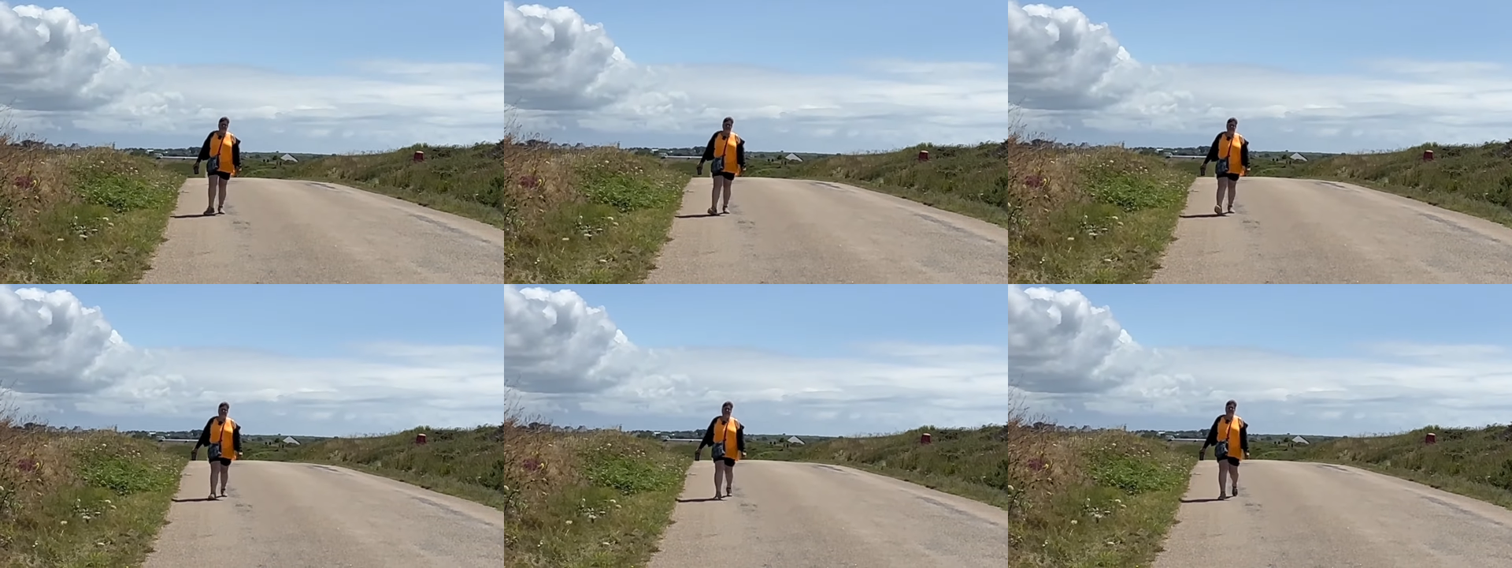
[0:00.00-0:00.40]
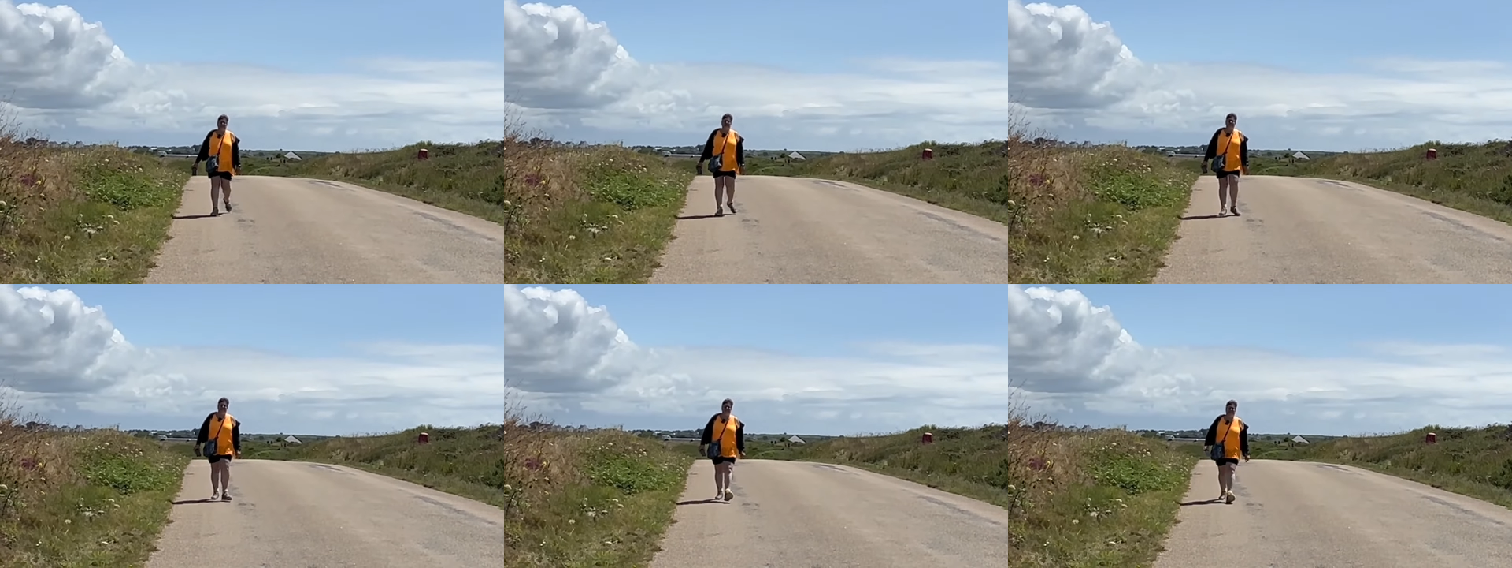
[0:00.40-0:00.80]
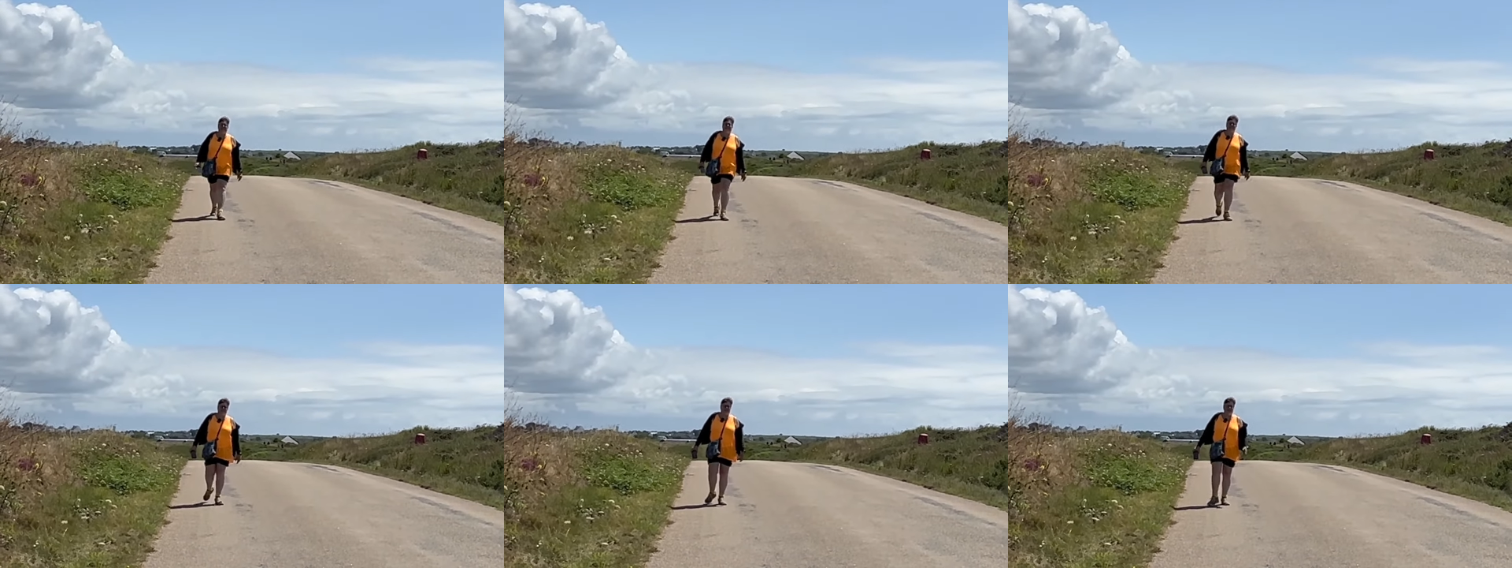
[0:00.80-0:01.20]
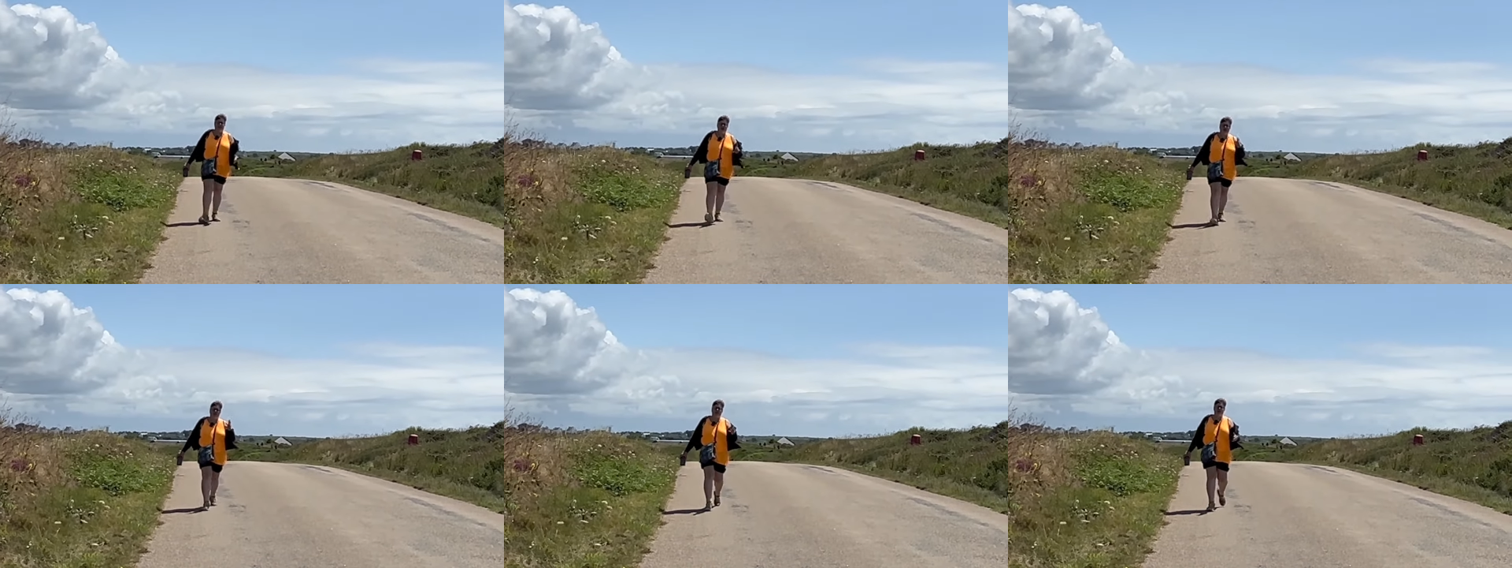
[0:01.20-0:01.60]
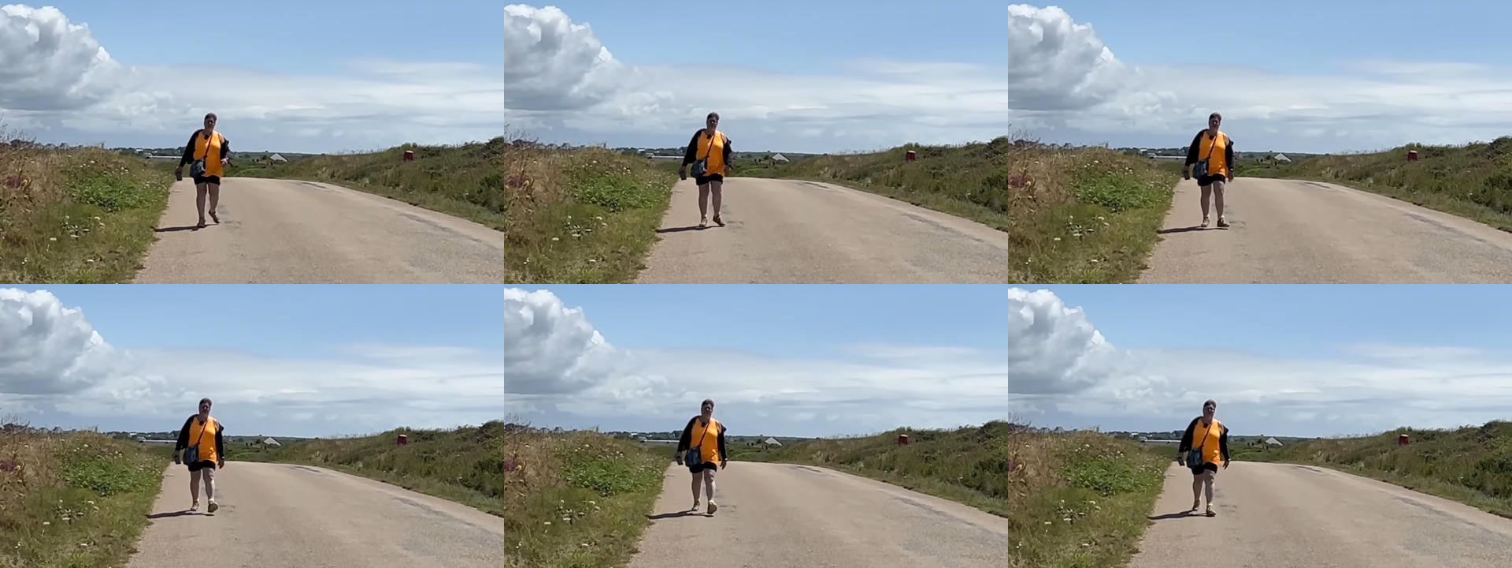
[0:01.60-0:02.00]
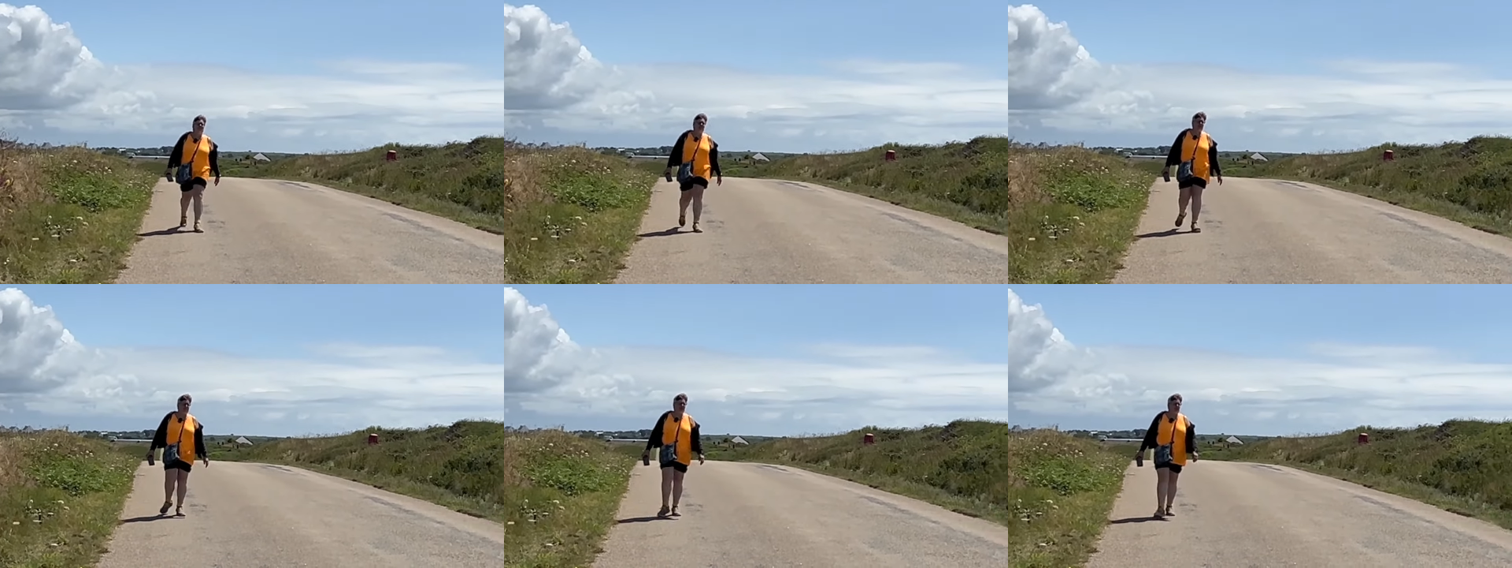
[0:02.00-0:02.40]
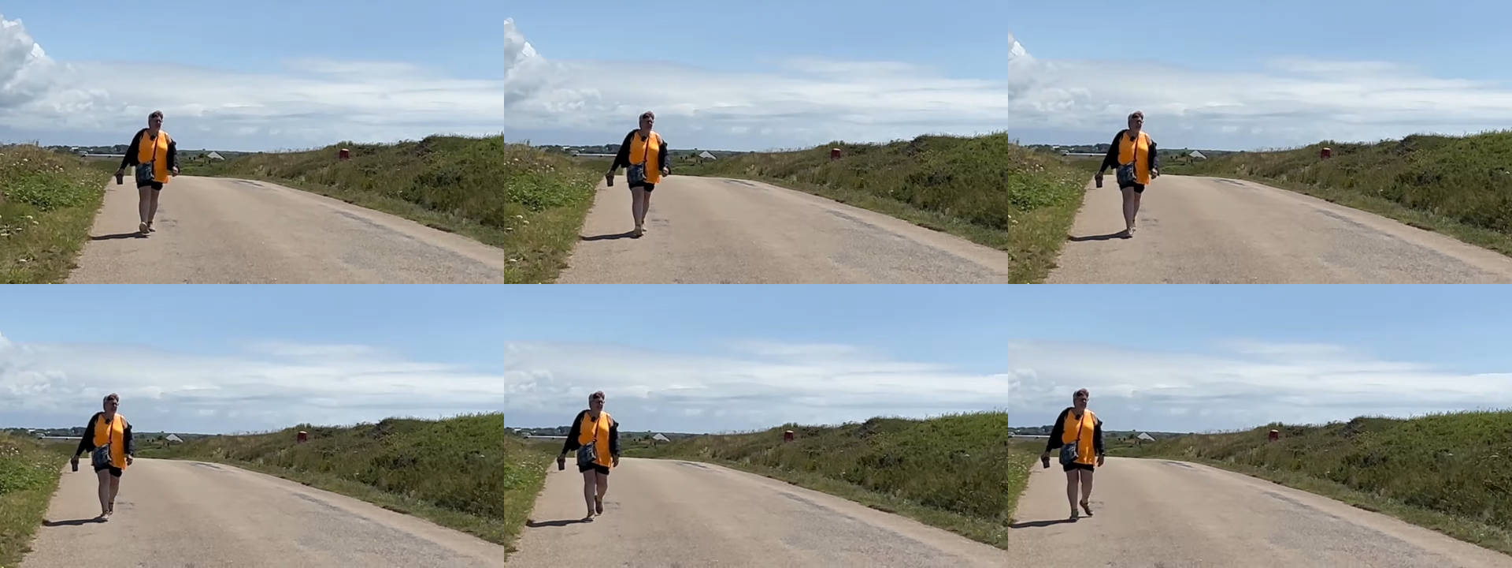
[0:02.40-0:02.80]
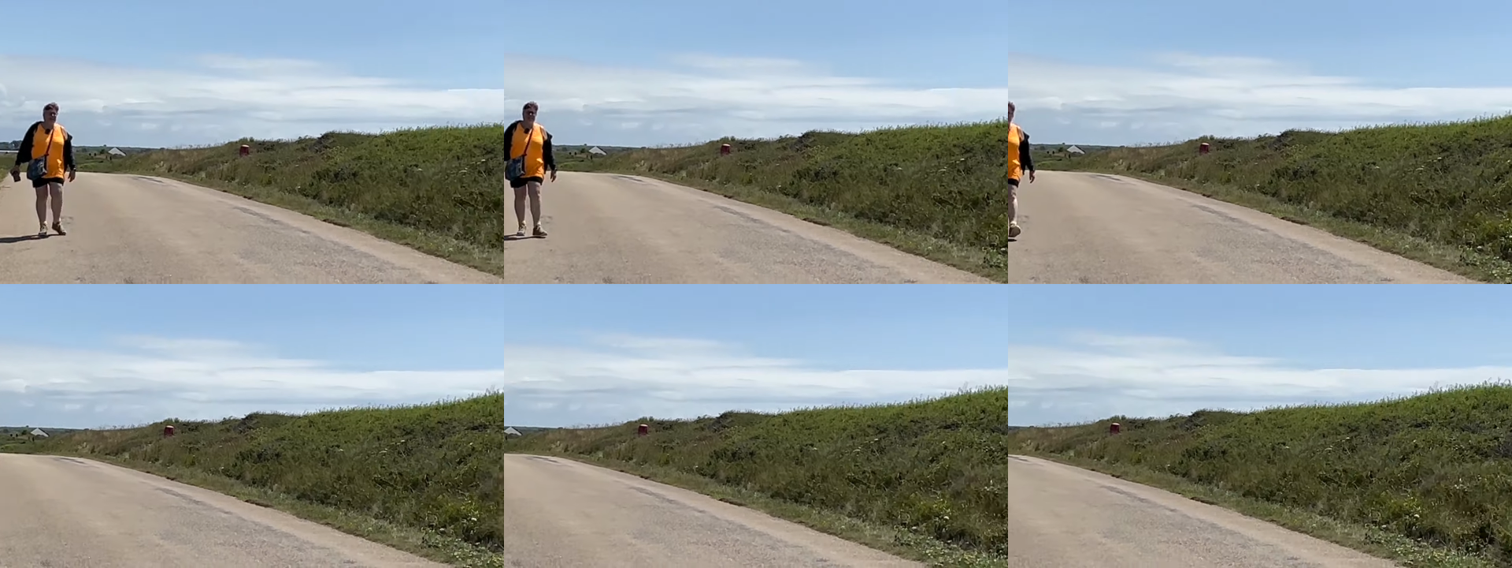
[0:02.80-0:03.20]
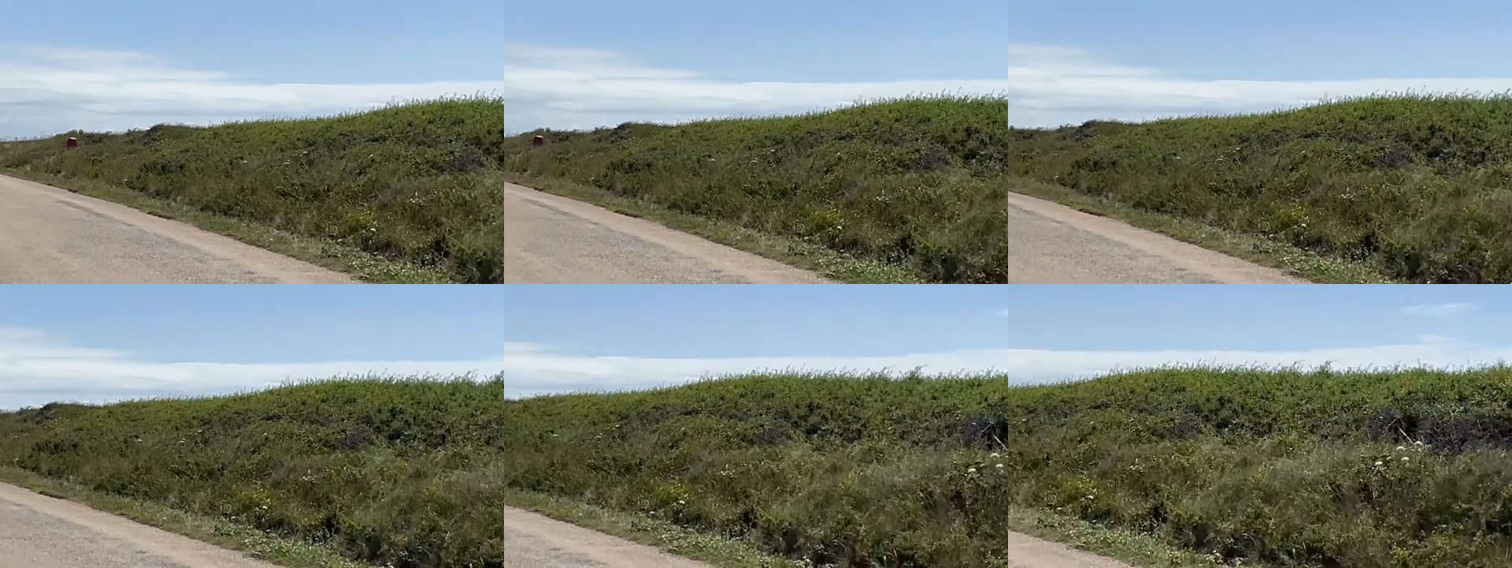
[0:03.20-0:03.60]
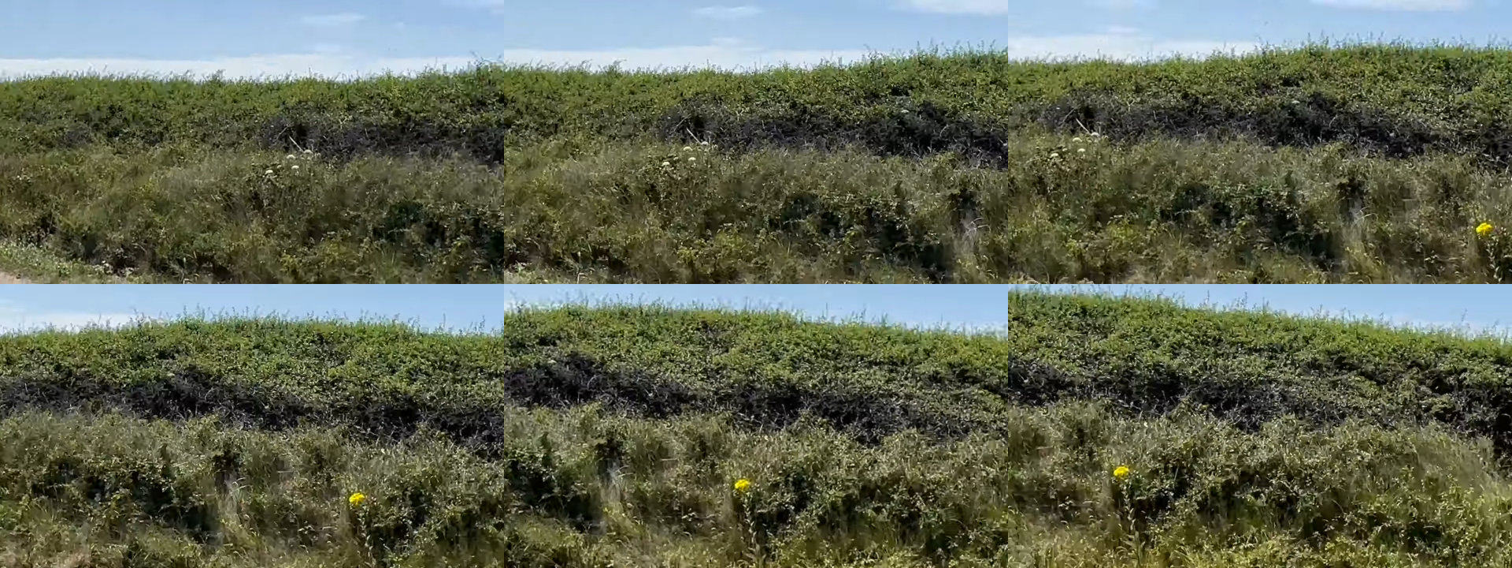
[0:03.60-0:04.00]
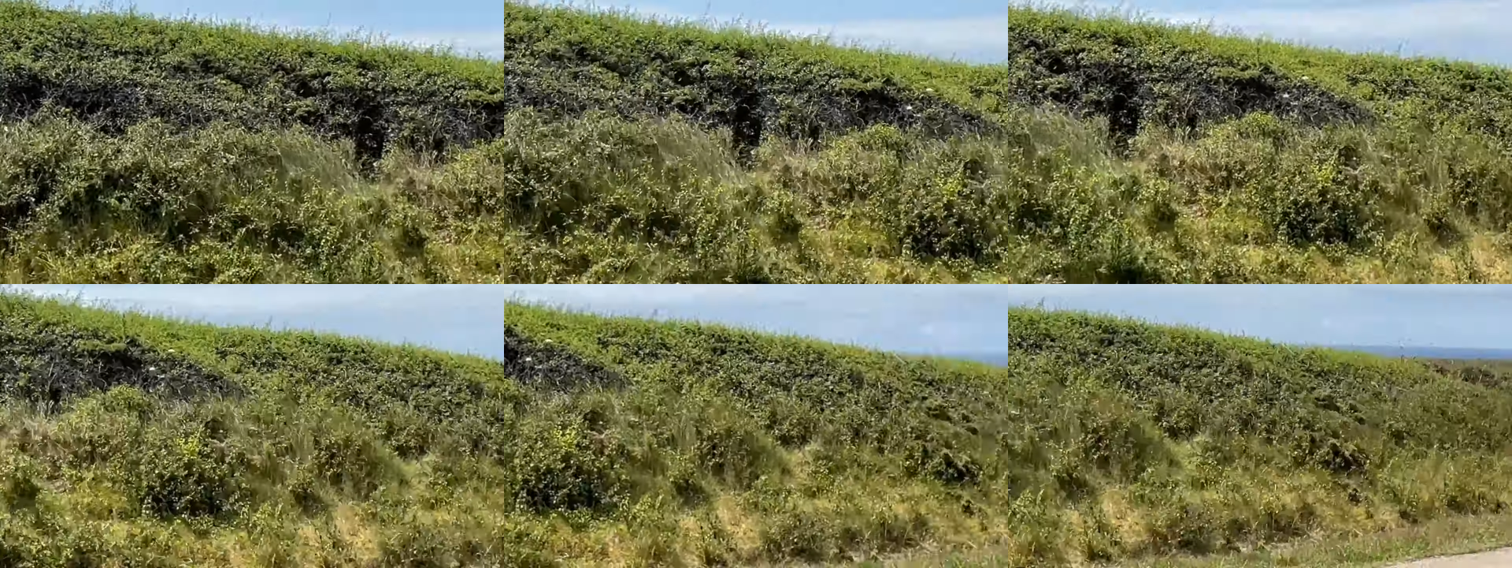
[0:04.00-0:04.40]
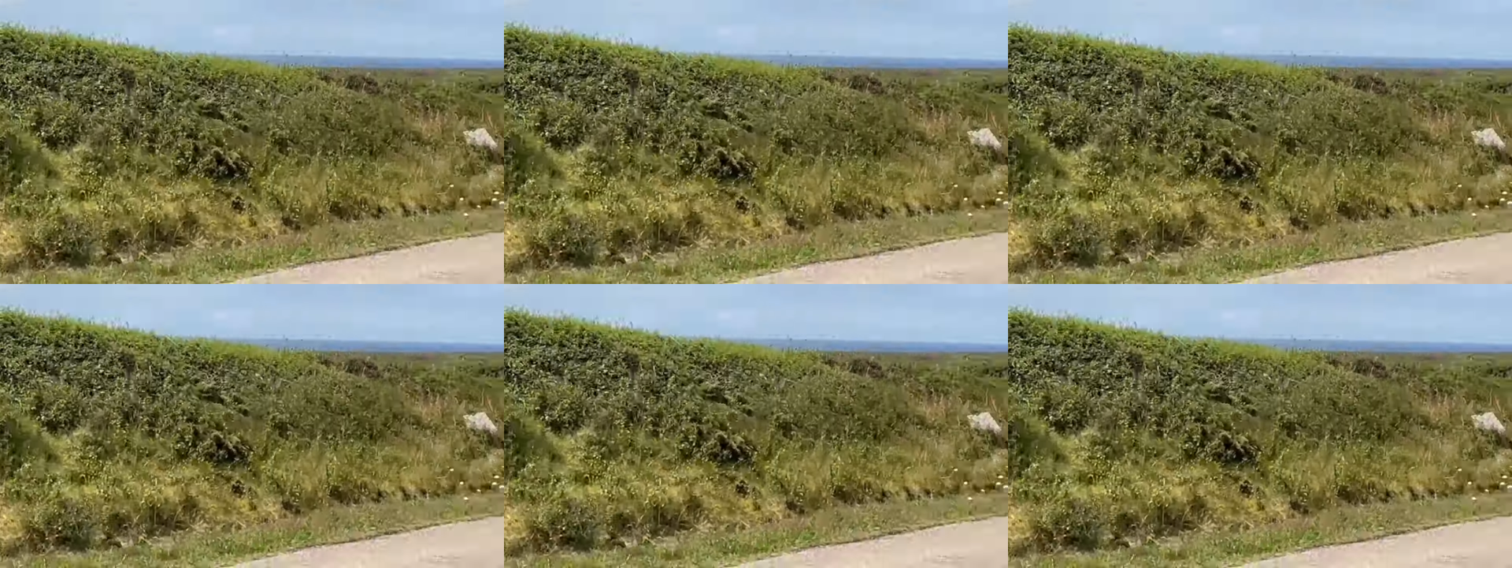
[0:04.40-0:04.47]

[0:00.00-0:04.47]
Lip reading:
Nobody's mouth can be seen.